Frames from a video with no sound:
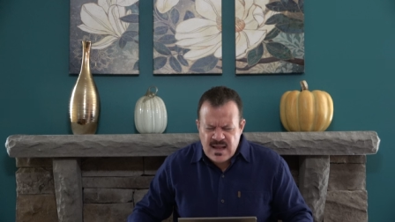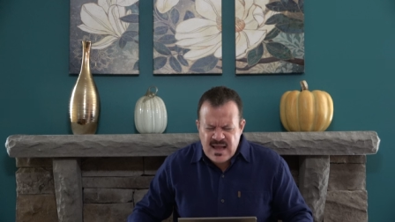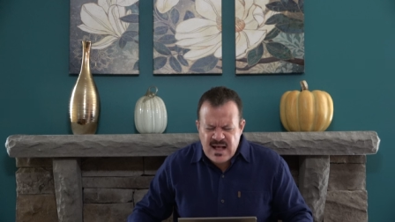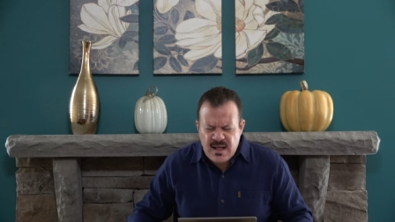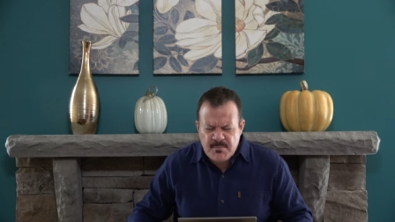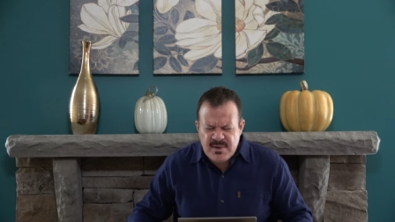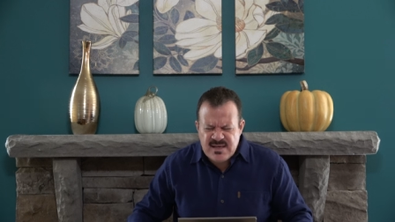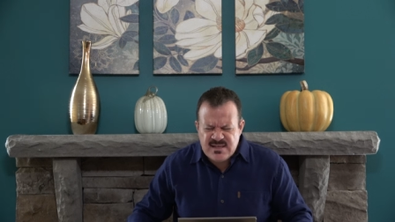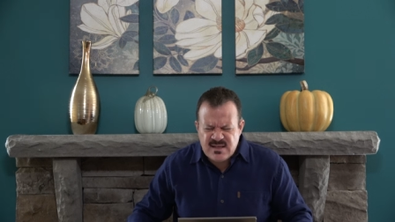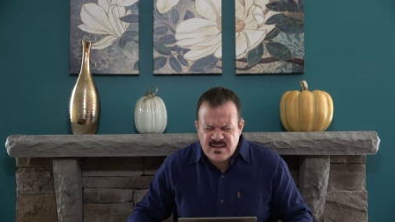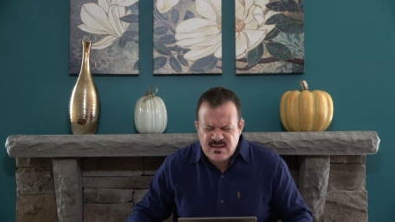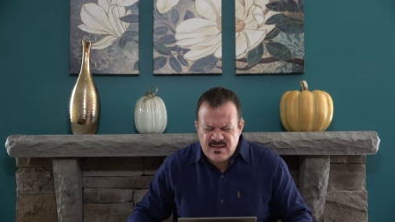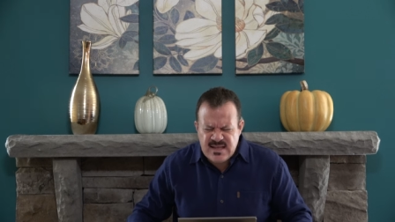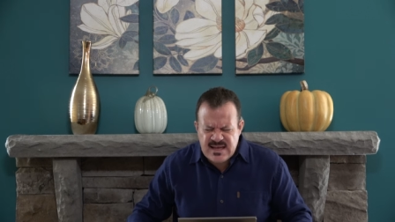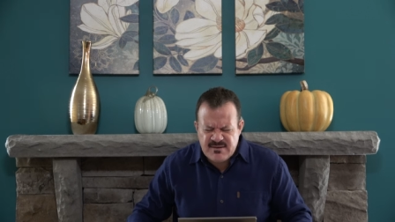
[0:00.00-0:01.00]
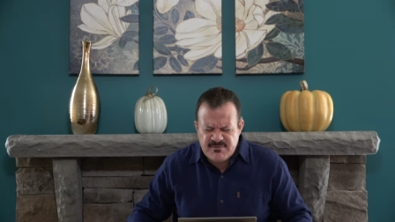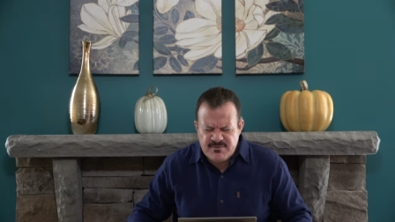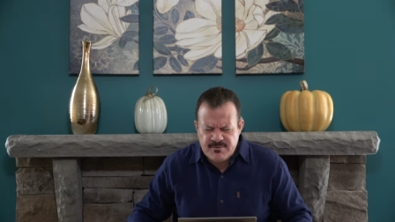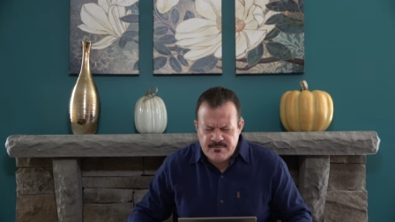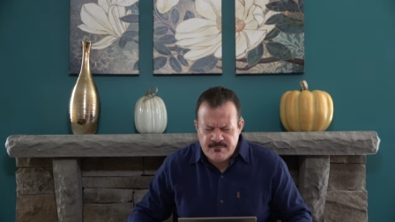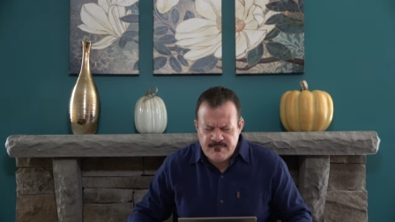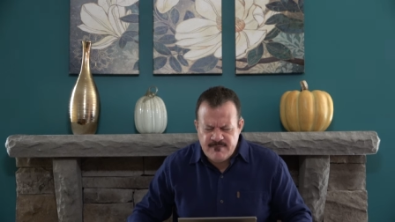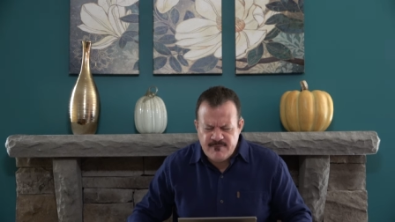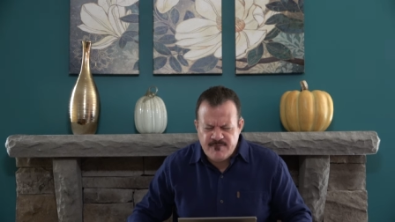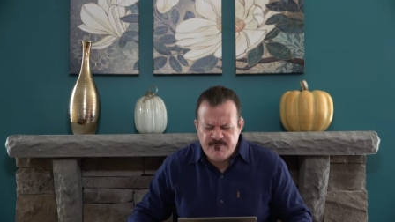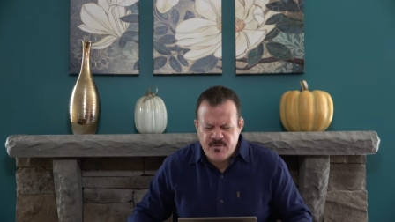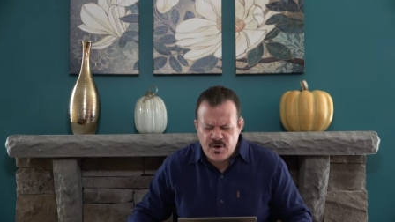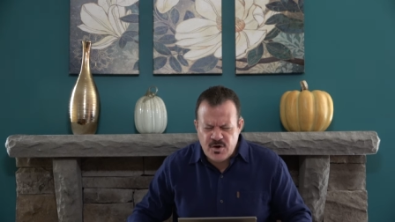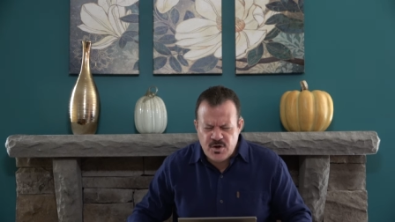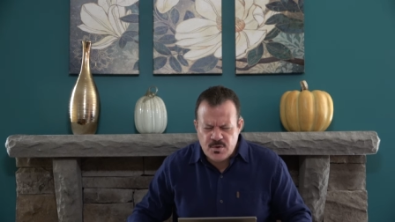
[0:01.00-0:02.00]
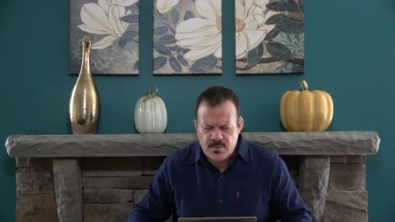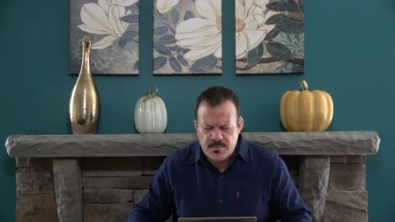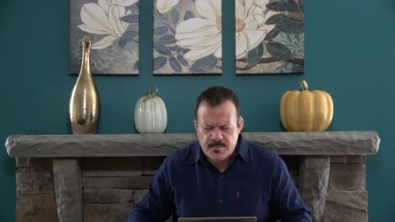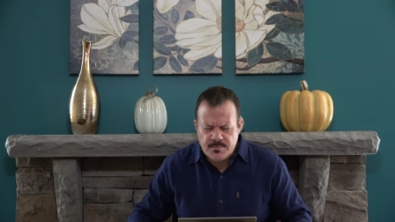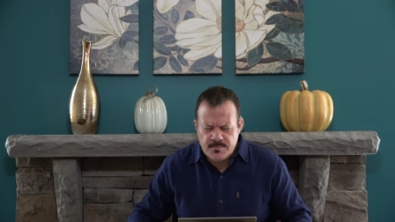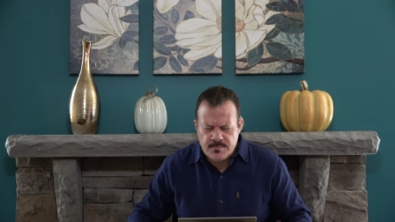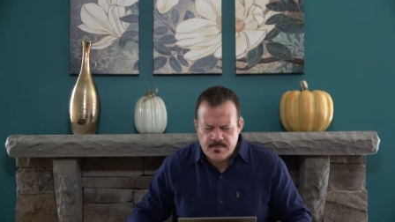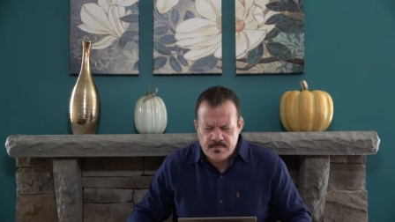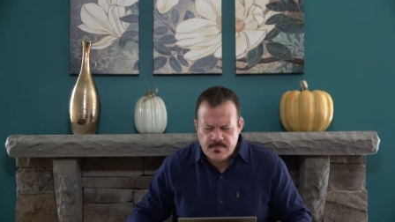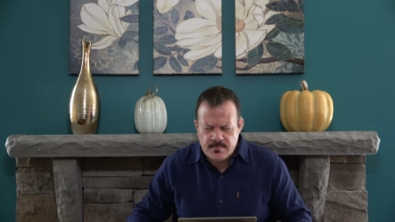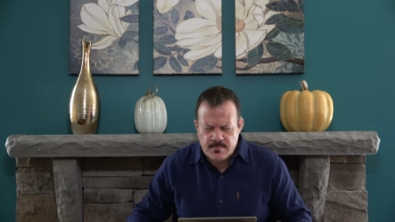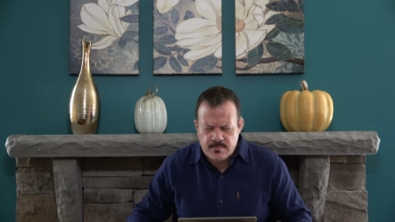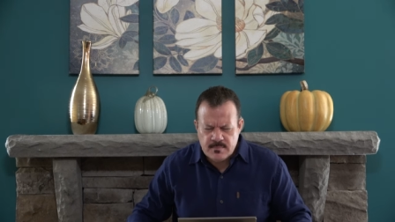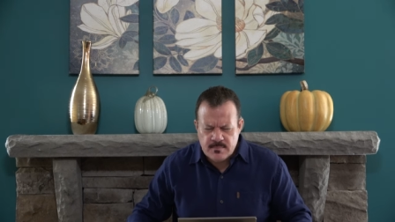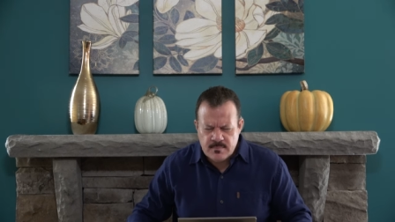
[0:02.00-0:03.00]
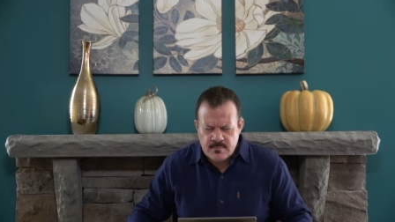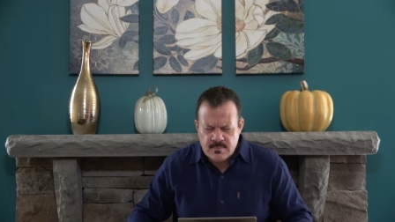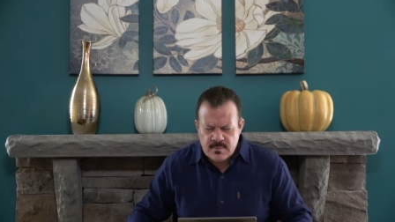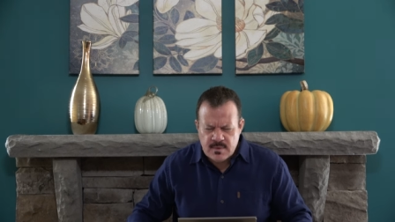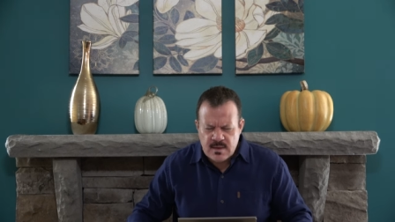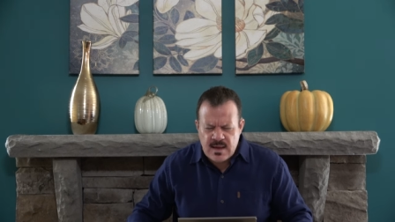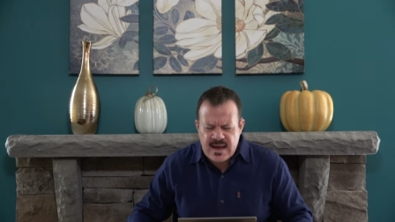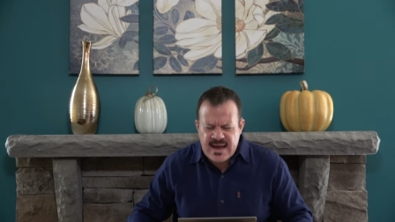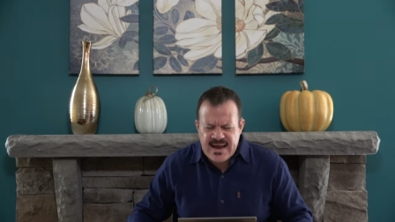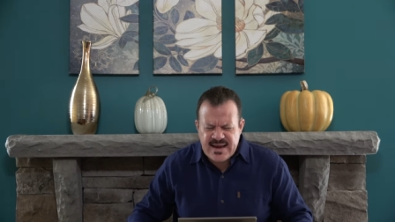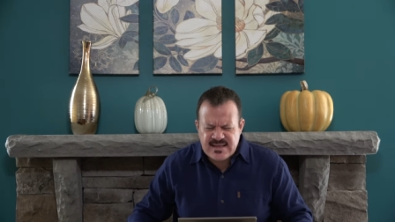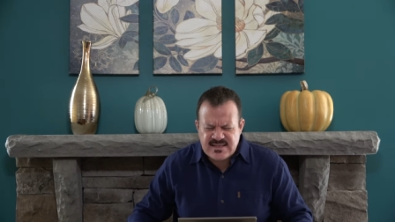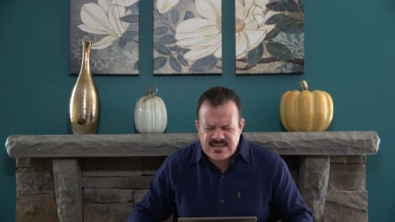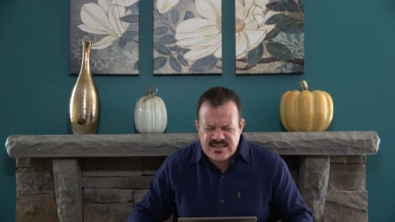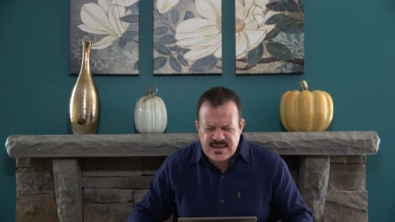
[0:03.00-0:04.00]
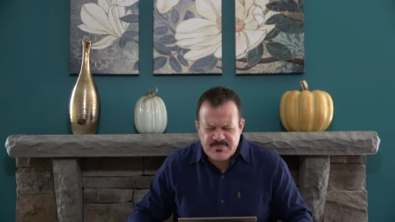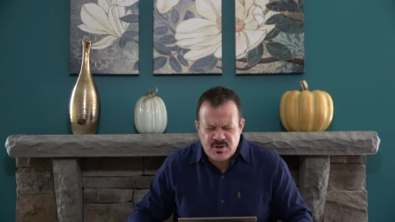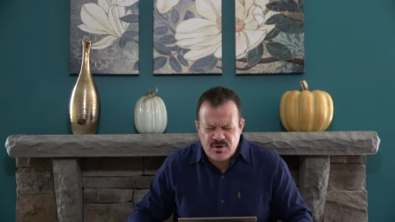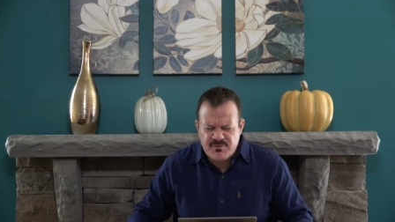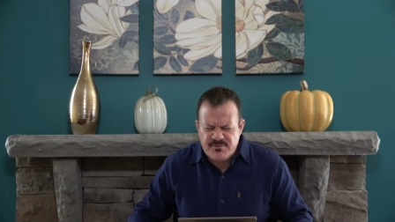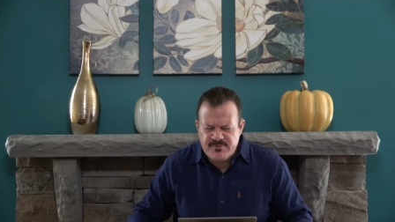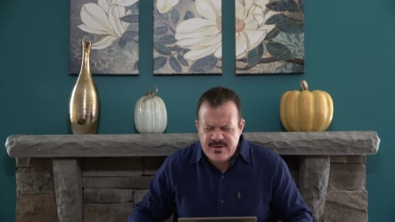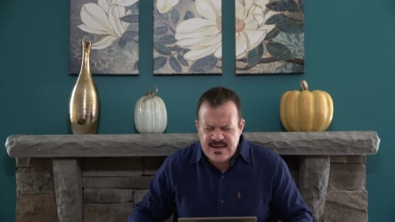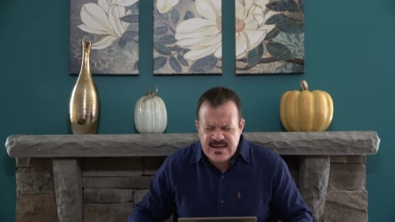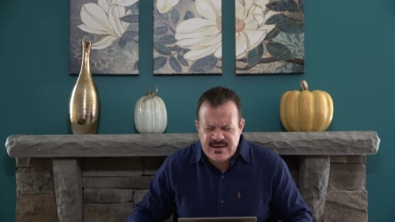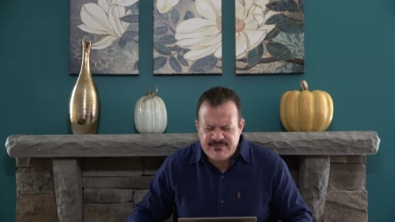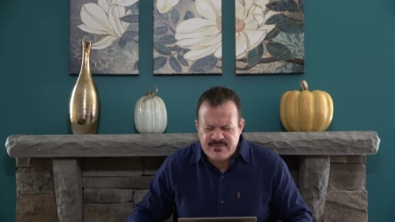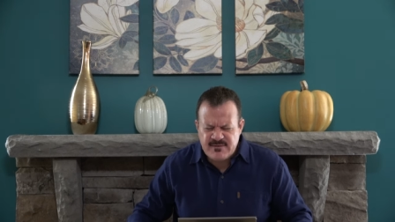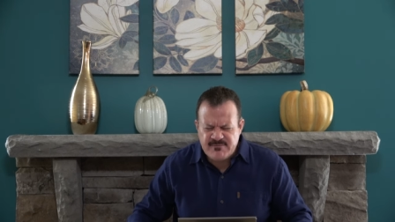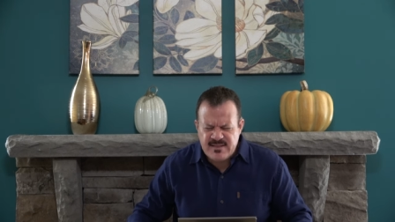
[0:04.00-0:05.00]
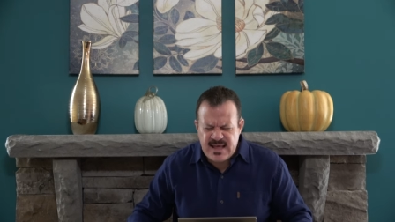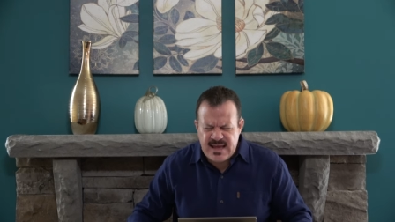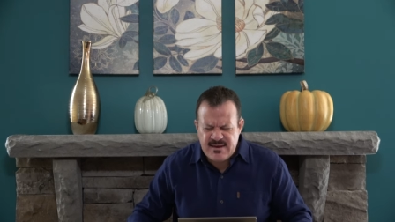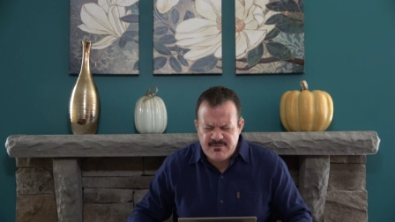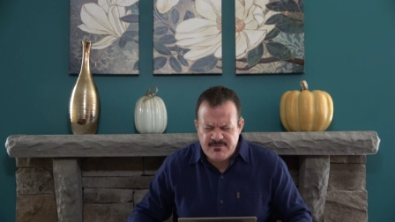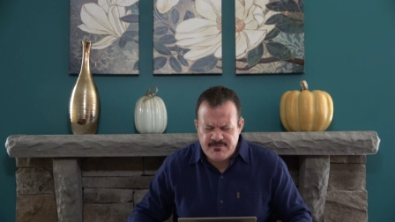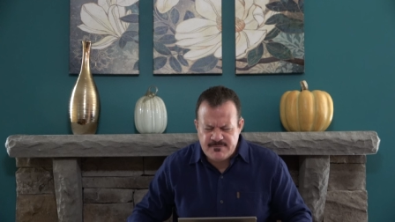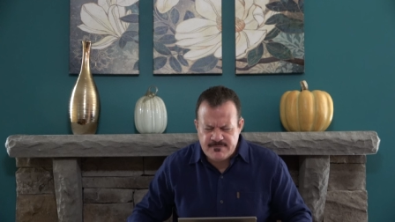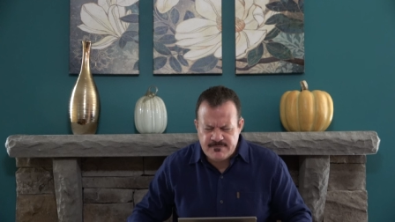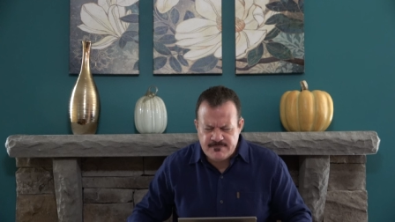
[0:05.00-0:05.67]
Help me to live for you. I accept your free gift of life.